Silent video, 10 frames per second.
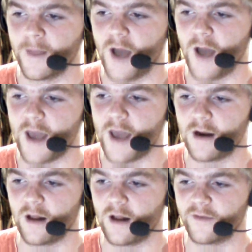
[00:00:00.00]
I hated it
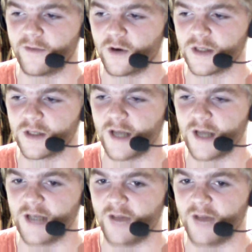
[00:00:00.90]
at first. I
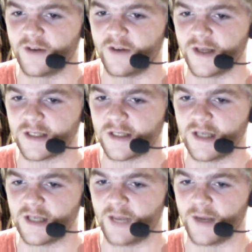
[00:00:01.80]
died very easily,
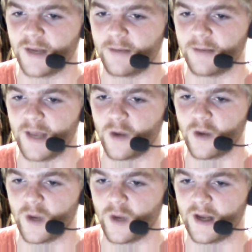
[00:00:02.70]
and my mana
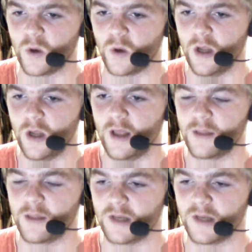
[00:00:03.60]
ran out in
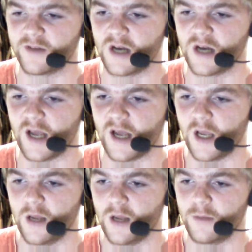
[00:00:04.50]
the blink of an eye.
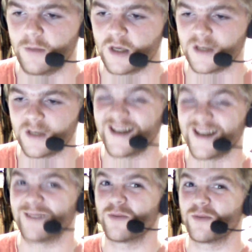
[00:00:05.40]
Because
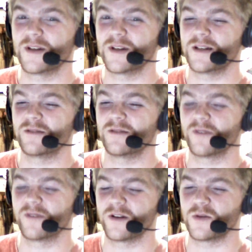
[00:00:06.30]
yeah, priest you
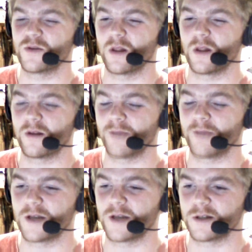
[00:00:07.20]
fucking use a lot of
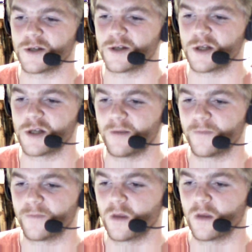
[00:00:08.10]
magic and shit.
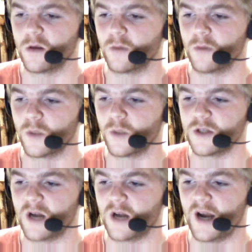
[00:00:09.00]
But once you
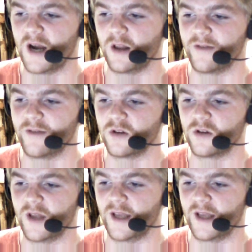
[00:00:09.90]
get a higher level,
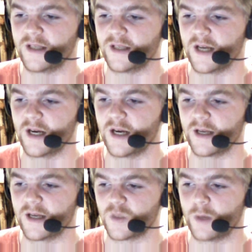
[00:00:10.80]
it uh,
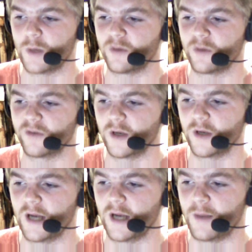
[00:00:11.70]
gets way more
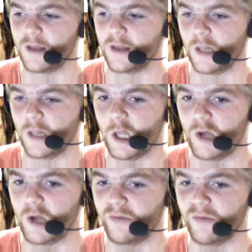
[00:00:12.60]
fun. I'm in
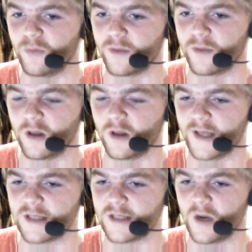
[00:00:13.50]
love with the
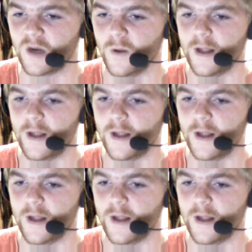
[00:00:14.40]
class now.